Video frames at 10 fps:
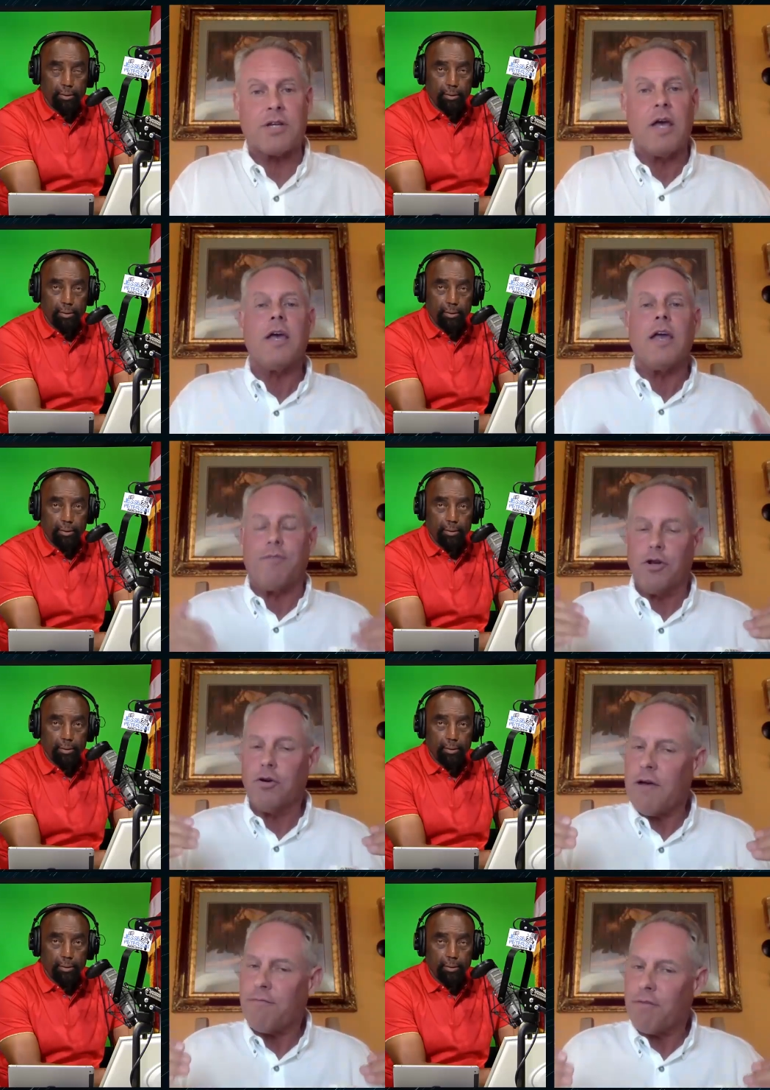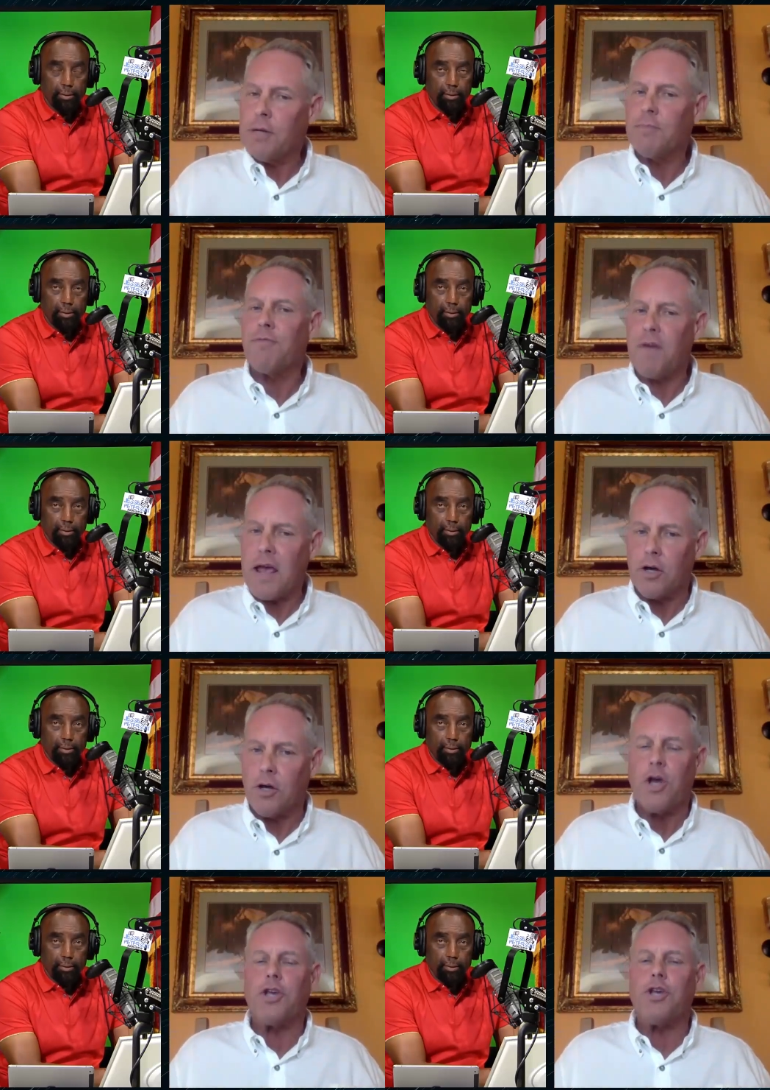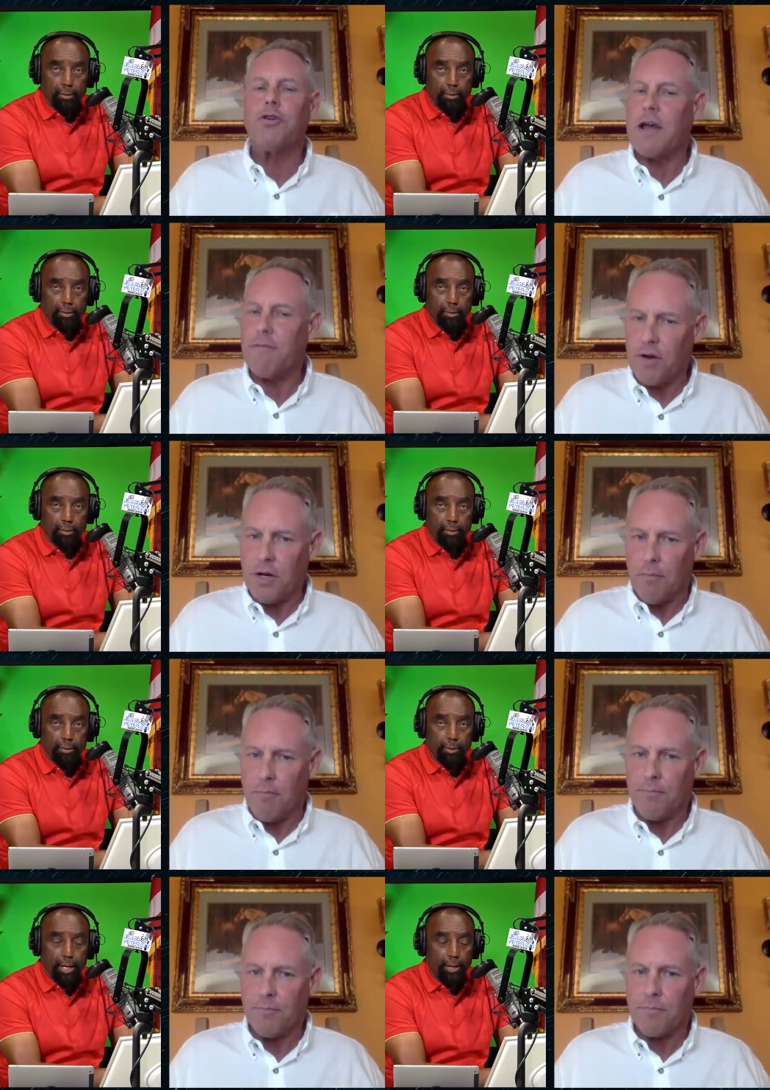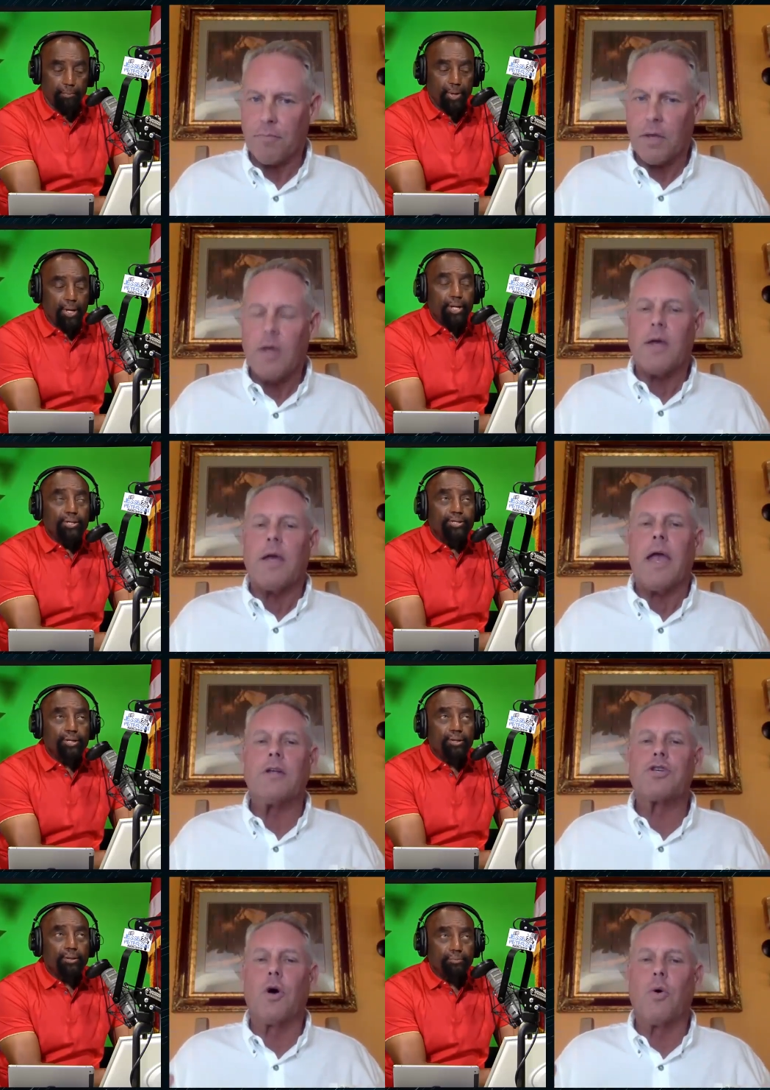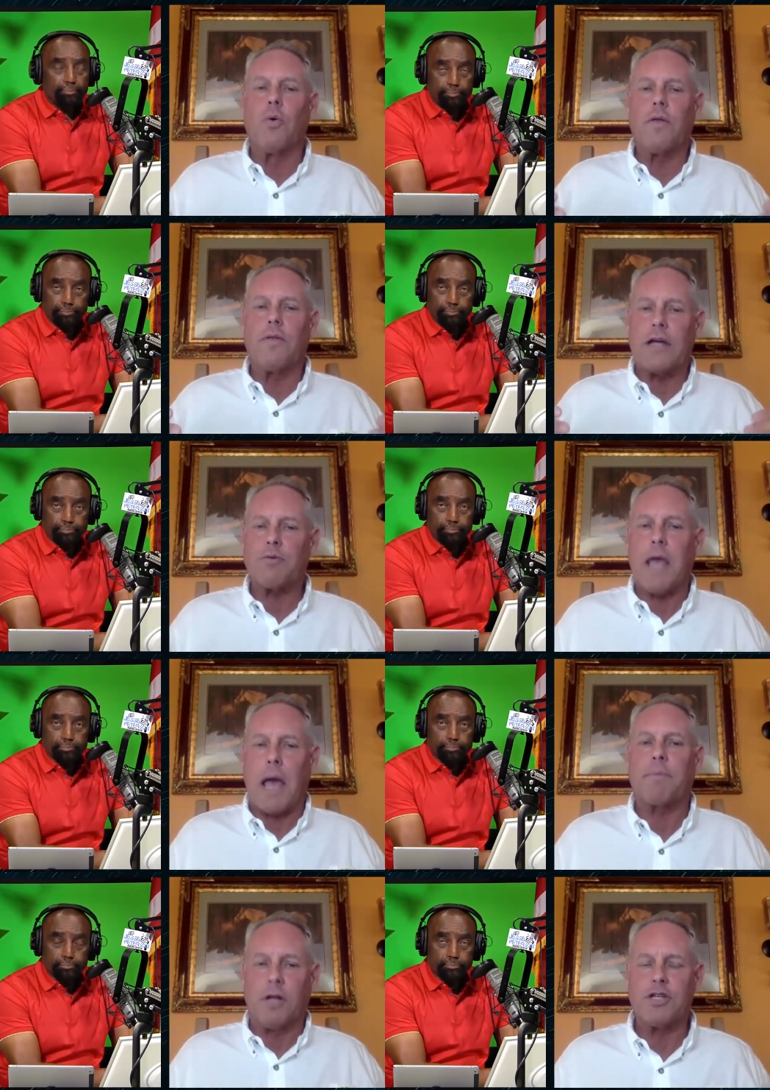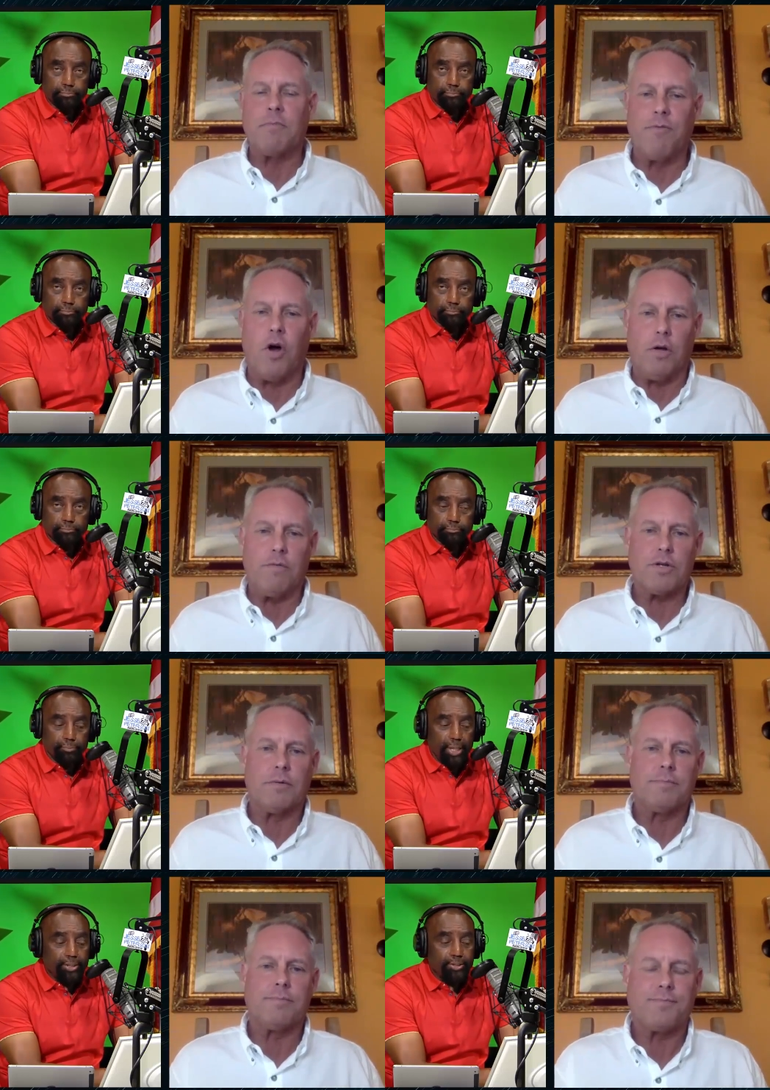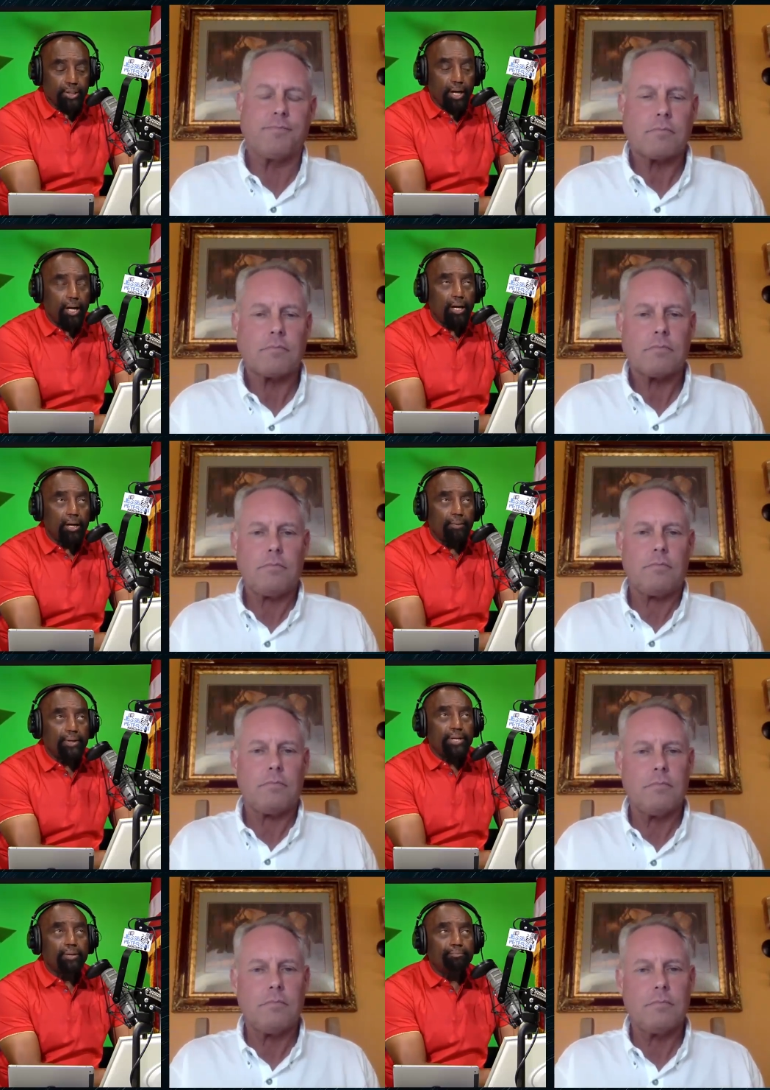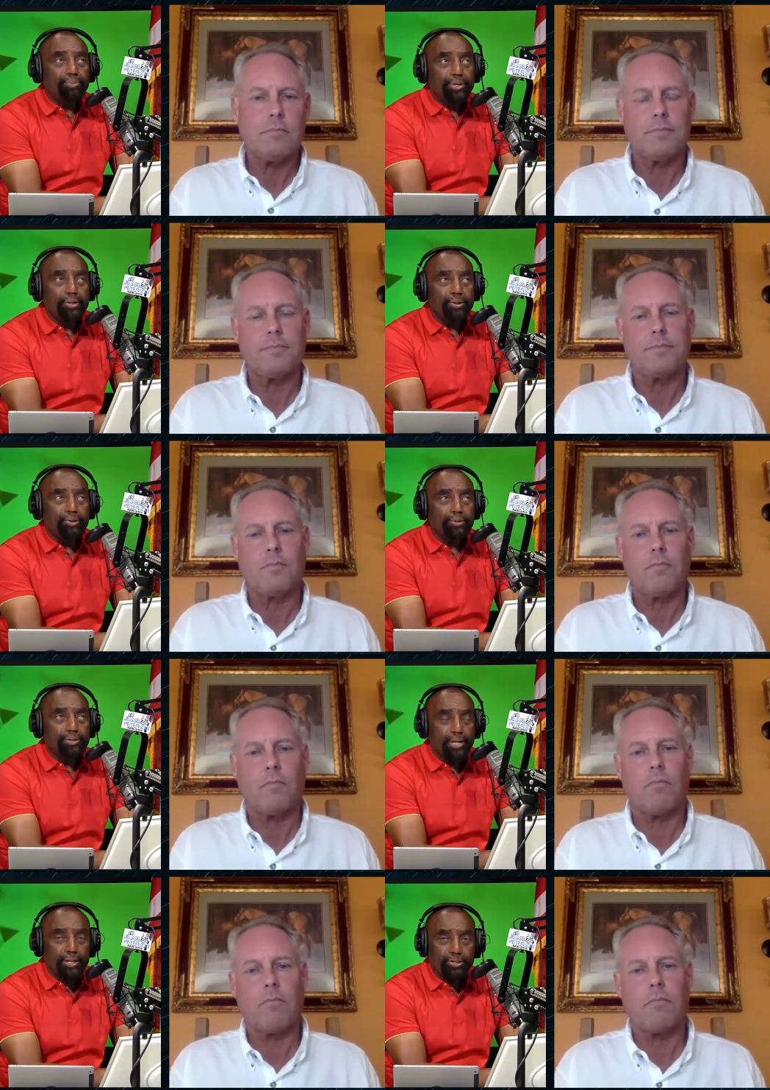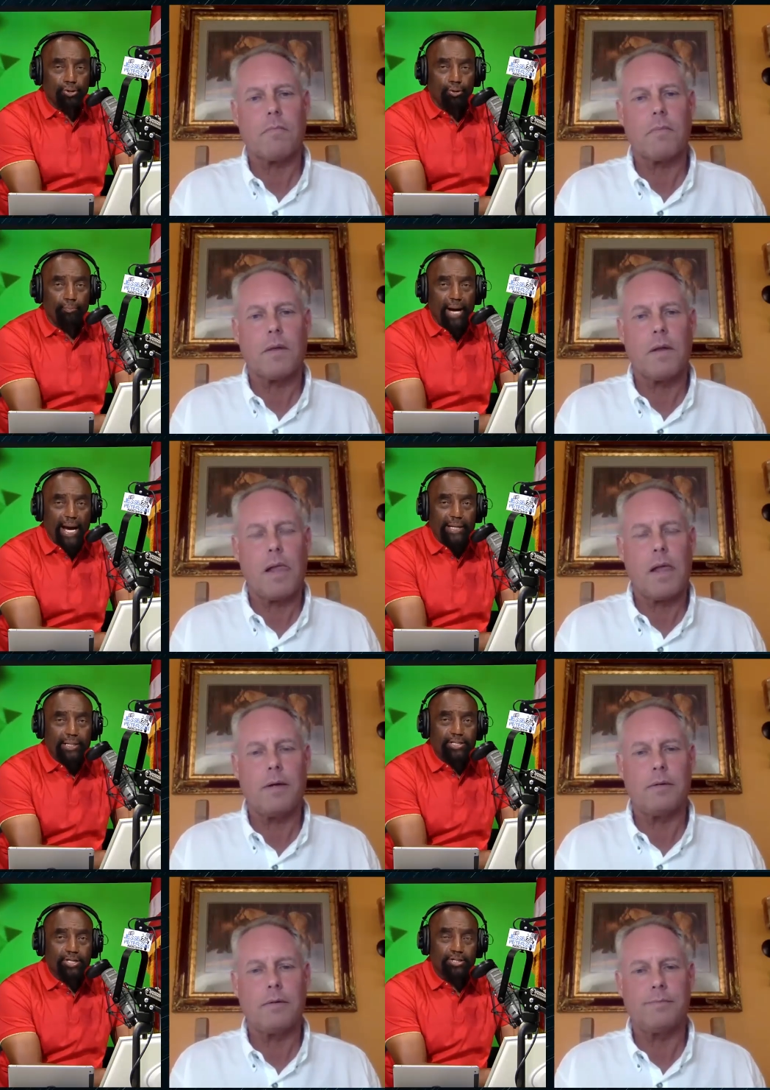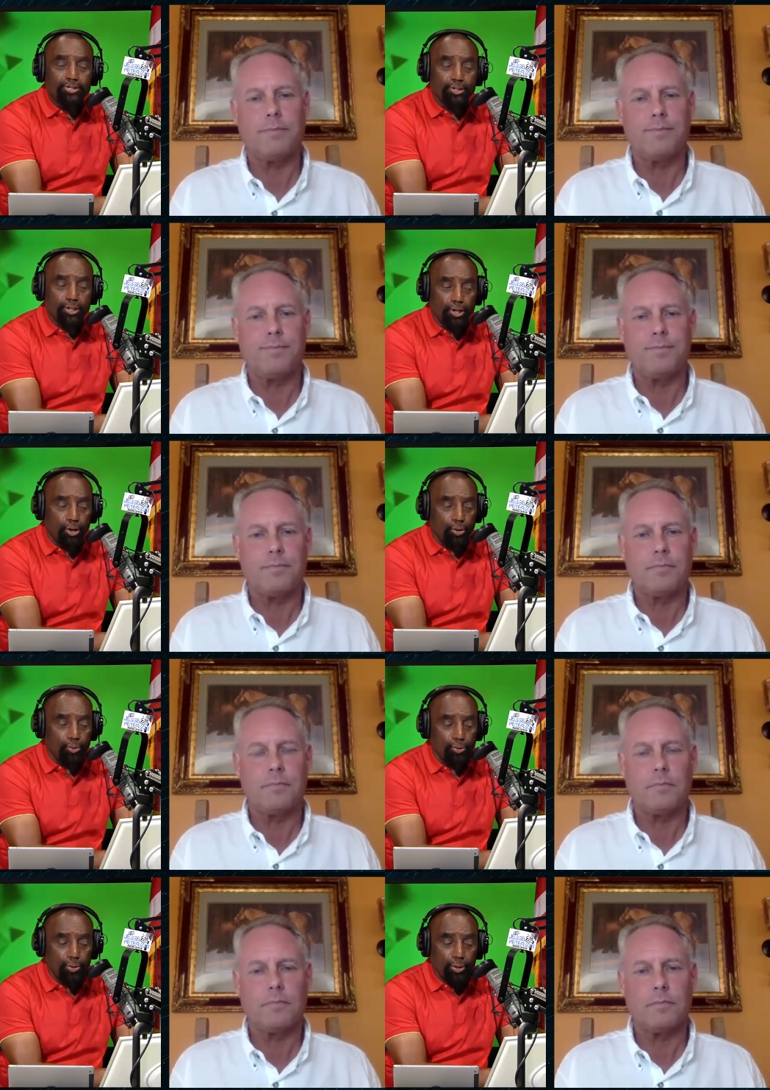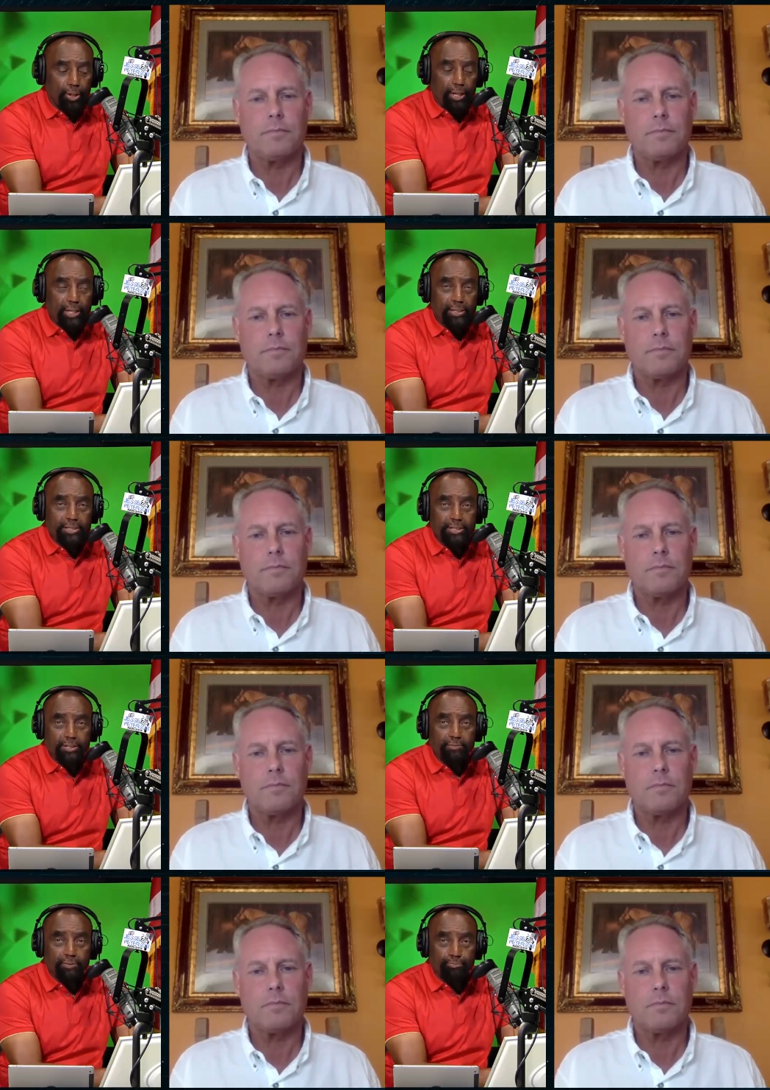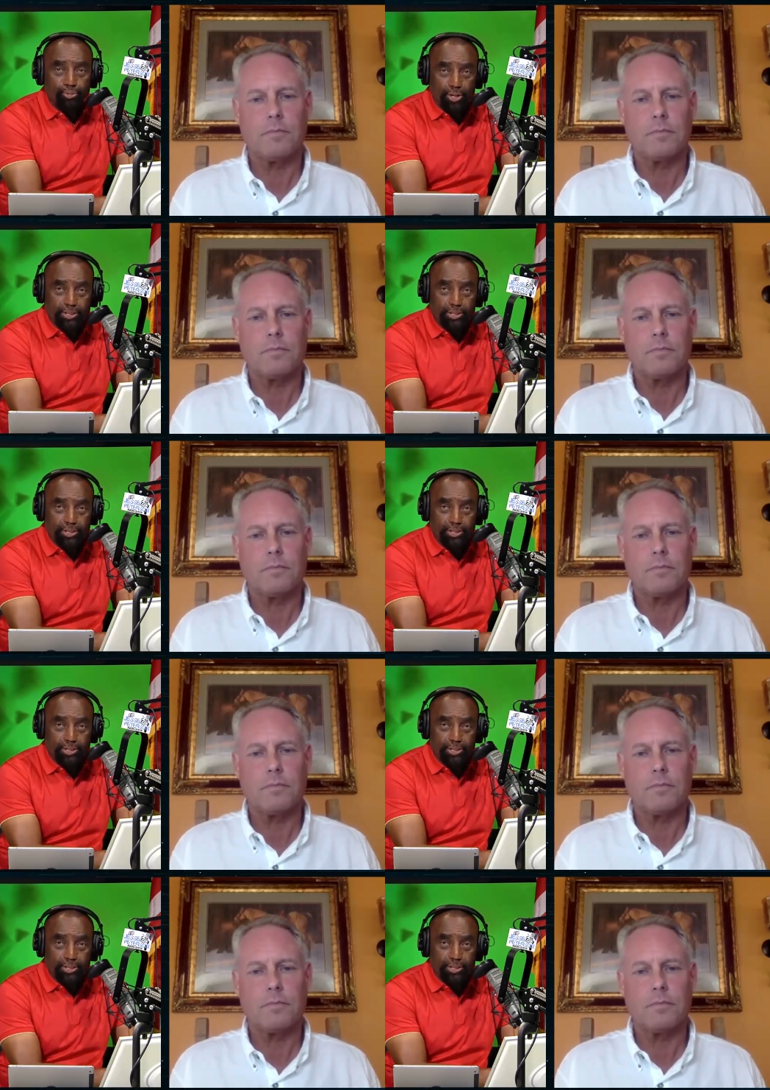Speaker 1: checks. If you don't have freedom to fail, you don't have freedom. Yeah. And so that's what capitalism involves.
Speaker 2: Amazing. It appears that Joe Biden doesn't know he's even